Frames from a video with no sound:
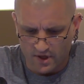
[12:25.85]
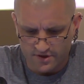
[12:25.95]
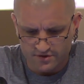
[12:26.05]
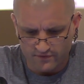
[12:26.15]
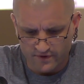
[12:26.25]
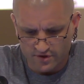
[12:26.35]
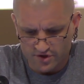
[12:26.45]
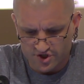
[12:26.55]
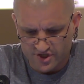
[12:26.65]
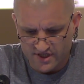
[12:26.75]
Soviet
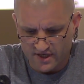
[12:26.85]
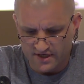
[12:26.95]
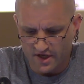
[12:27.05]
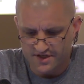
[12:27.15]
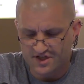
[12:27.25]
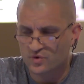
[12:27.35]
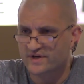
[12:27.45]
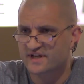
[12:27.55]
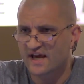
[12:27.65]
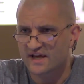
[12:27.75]
Union, she, in
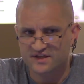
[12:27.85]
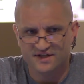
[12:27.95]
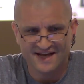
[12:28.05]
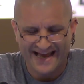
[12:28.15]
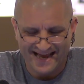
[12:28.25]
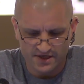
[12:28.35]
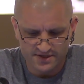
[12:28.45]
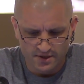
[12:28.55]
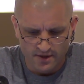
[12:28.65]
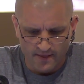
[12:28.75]
1928, attacked